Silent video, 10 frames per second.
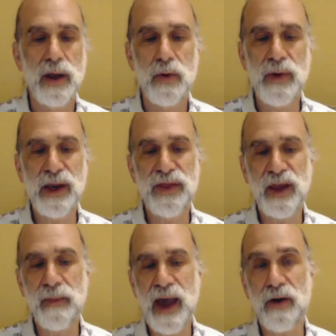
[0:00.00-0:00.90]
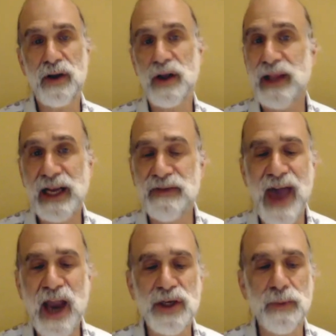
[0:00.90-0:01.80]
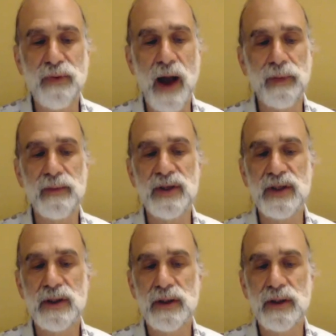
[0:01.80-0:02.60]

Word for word: we could think about collective action problems